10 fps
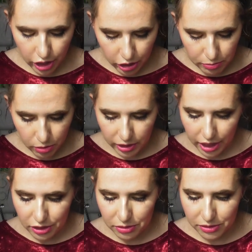I could probably
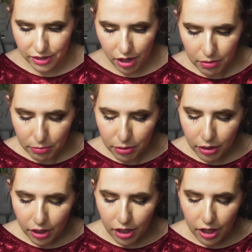get used up.
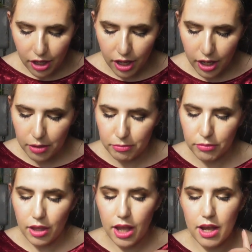
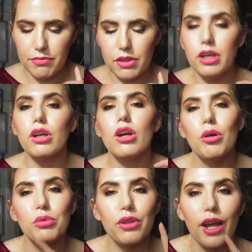I have the
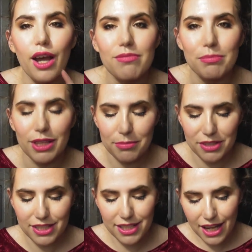combo that I have on my lips
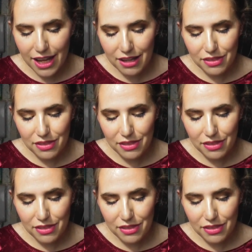today,